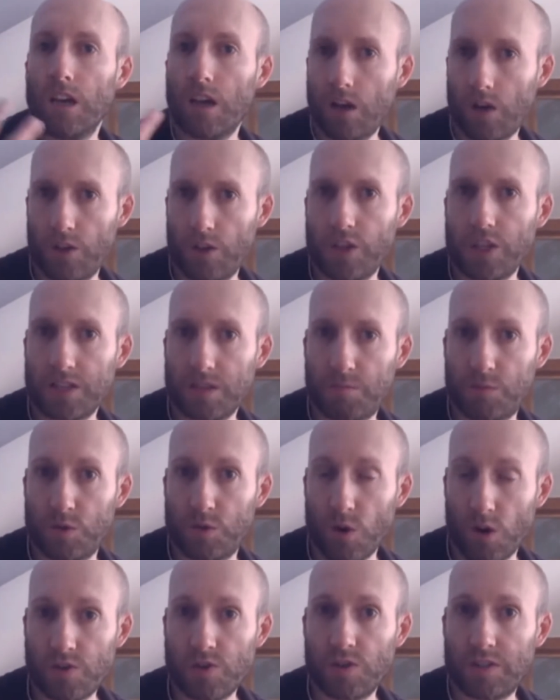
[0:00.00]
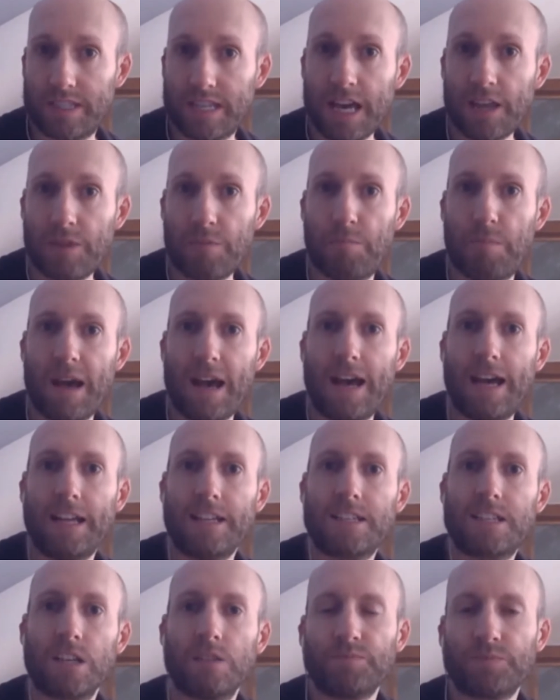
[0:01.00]
on your
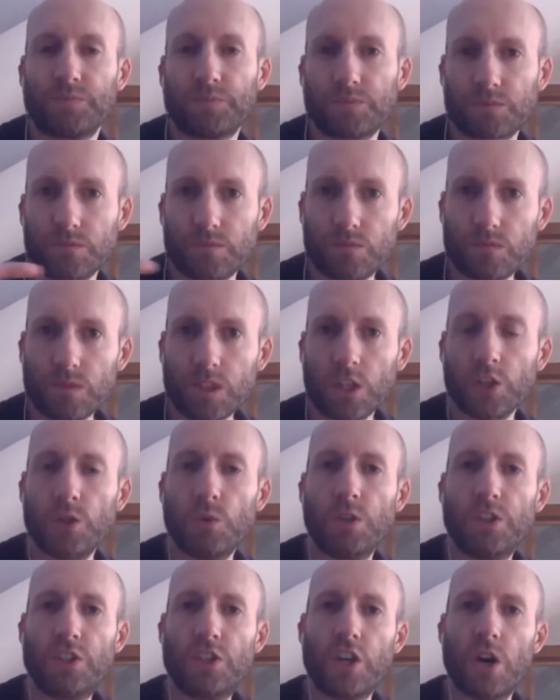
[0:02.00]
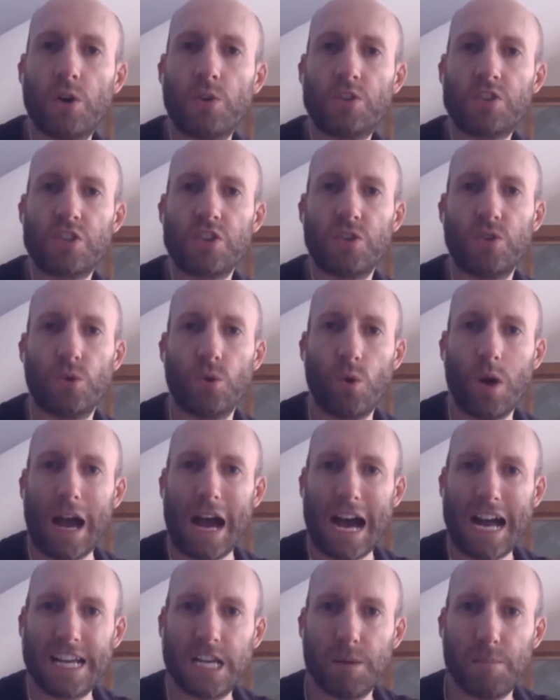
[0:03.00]
deathbed, you would go to
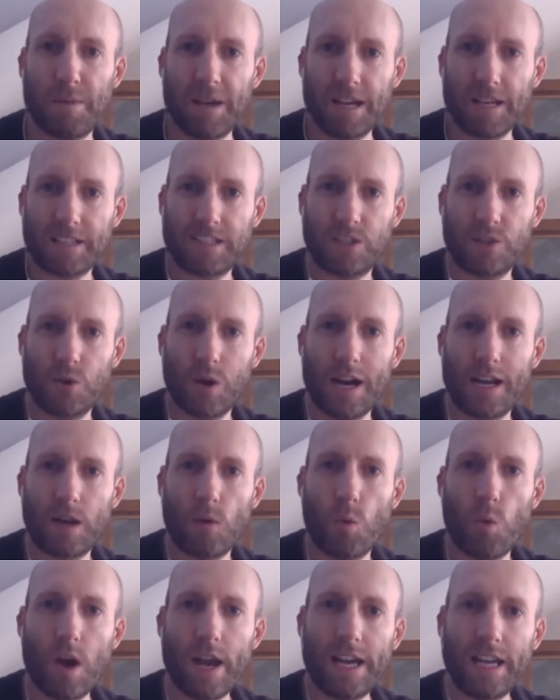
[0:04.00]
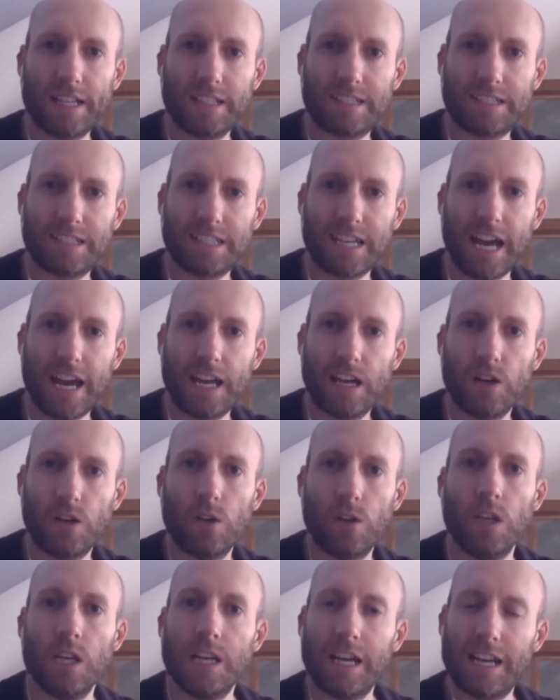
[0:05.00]
Anubis, who had a weighing
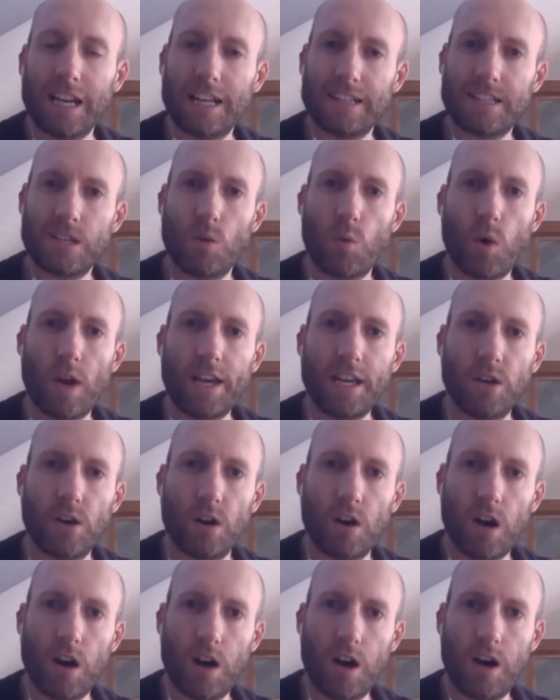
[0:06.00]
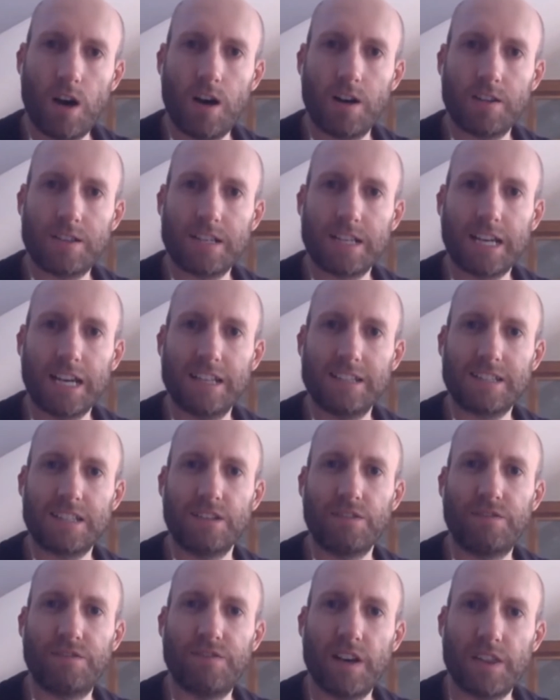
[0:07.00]
scale and had to weigh your heart against
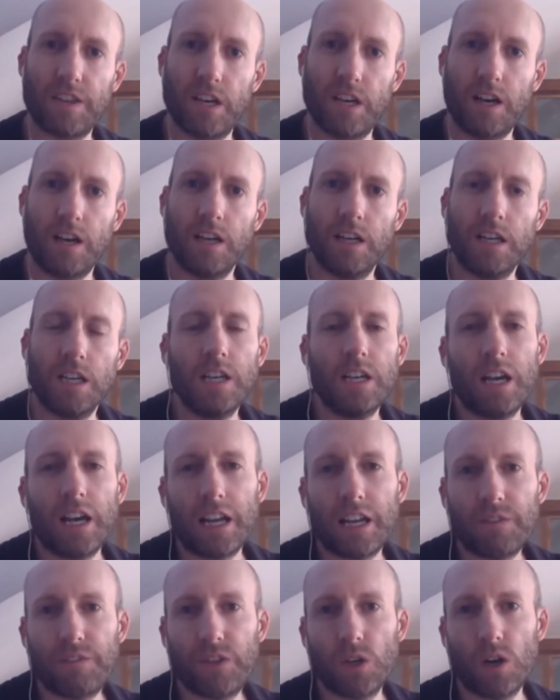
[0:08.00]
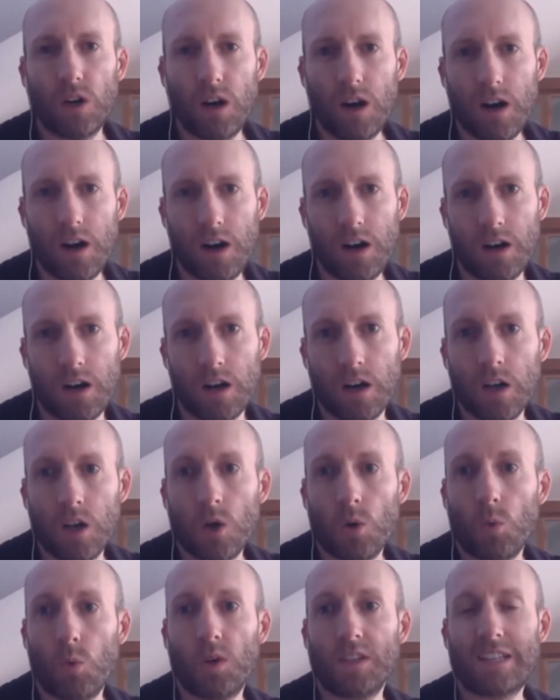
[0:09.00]
a feather. And if your heart
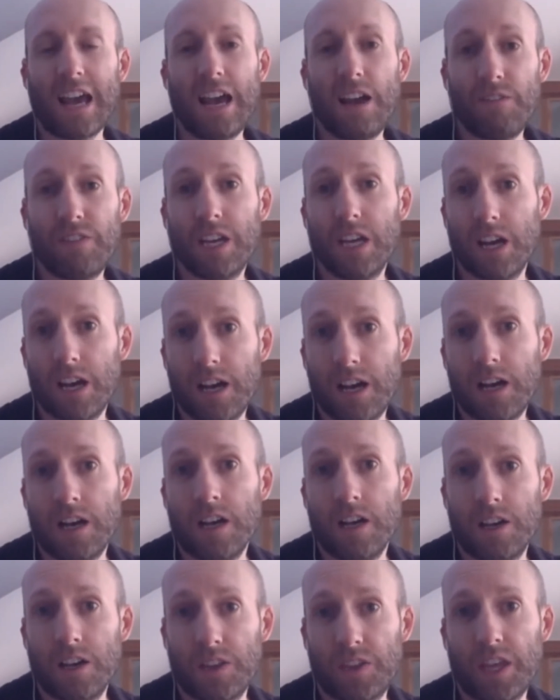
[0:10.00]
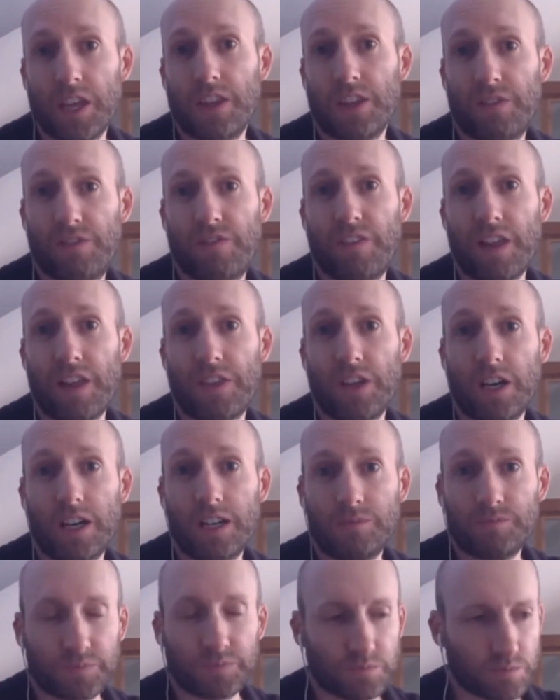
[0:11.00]
was heavier than the feather,